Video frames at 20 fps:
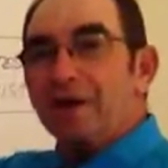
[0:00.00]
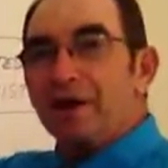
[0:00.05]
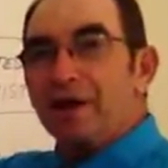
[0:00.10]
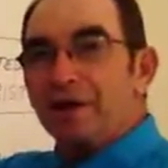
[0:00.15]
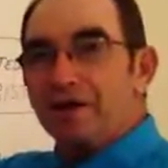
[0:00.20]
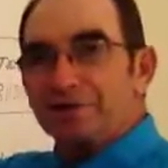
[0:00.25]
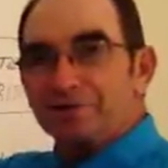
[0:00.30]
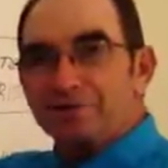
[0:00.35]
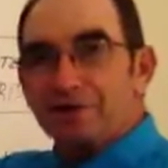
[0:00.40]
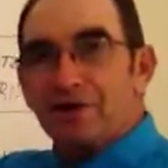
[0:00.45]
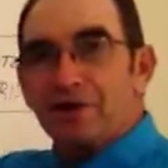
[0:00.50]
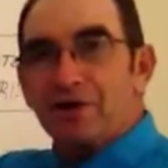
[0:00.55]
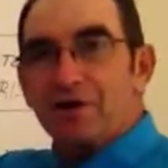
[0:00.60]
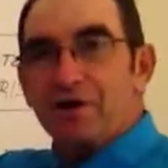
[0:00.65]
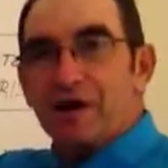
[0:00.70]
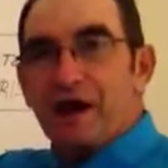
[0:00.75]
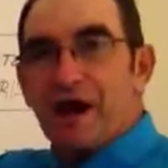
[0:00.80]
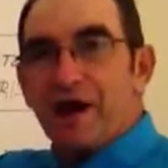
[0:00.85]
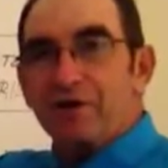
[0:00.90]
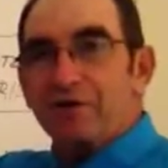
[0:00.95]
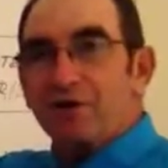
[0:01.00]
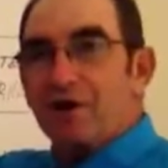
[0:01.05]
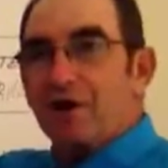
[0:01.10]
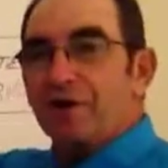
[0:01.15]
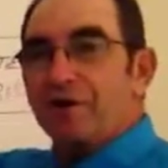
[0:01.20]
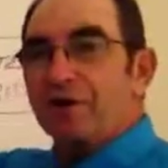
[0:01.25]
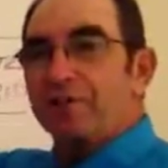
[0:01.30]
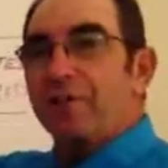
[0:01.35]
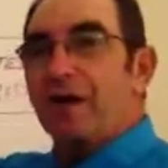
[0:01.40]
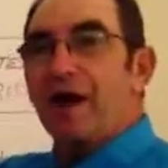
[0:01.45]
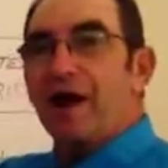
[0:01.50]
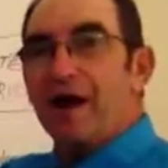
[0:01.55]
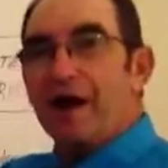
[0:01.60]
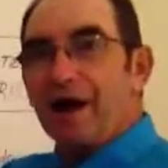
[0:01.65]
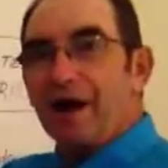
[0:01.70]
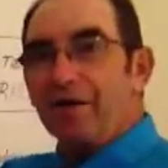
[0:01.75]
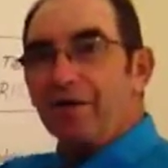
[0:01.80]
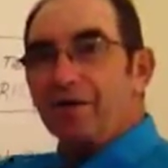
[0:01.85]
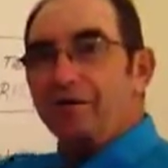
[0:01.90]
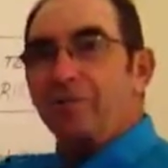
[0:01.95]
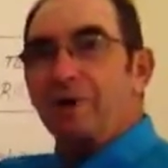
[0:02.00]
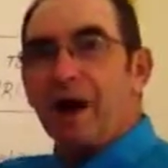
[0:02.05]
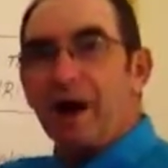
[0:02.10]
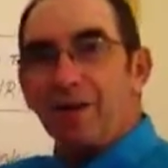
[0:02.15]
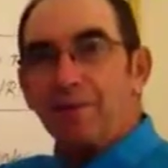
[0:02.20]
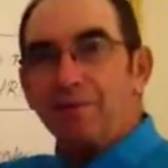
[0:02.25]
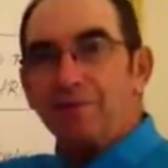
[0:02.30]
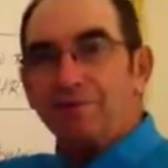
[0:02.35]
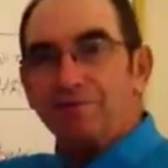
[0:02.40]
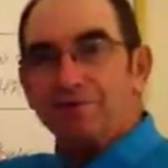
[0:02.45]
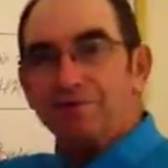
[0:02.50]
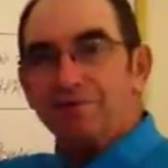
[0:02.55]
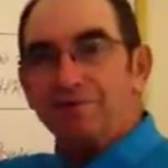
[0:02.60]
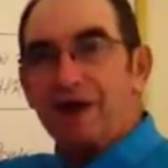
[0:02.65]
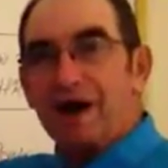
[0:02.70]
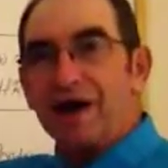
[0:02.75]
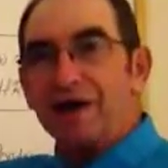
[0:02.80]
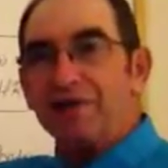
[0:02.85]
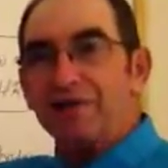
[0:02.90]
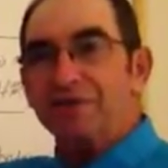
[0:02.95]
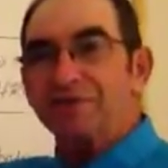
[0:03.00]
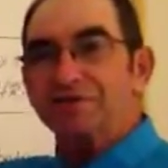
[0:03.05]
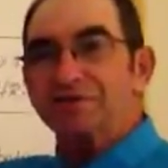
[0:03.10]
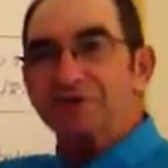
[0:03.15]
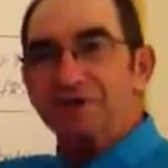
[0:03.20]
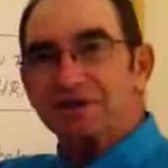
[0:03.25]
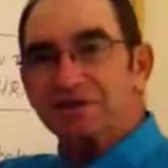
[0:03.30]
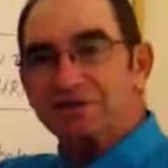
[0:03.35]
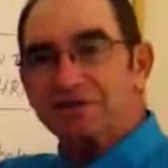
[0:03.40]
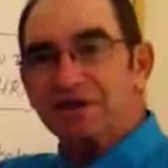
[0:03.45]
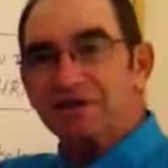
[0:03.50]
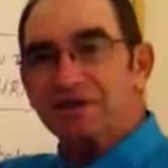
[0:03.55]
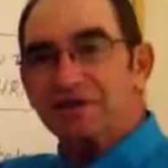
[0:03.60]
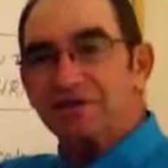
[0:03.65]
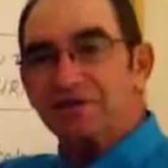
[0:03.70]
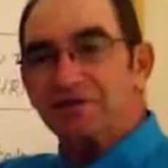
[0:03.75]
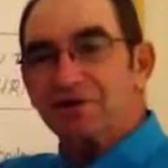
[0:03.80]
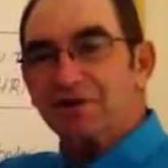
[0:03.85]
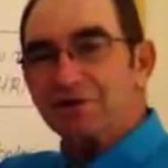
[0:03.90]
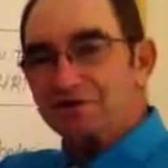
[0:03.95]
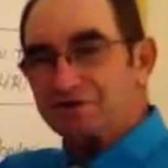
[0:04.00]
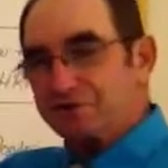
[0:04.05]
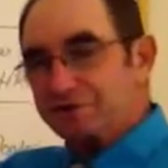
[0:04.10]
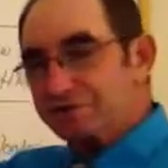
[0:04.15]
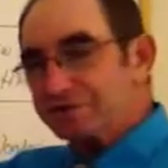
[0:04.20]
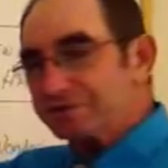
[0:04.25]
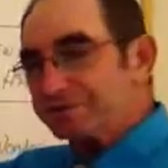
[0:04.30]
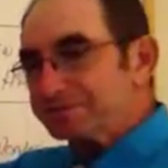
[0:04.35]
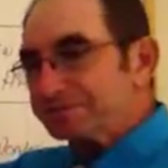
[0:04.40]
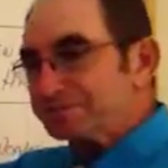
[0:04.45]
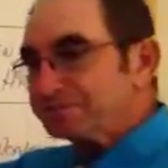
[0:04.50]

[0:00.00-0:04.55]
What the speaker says: And it started out talking about how the Bible is divided into 16 divisions.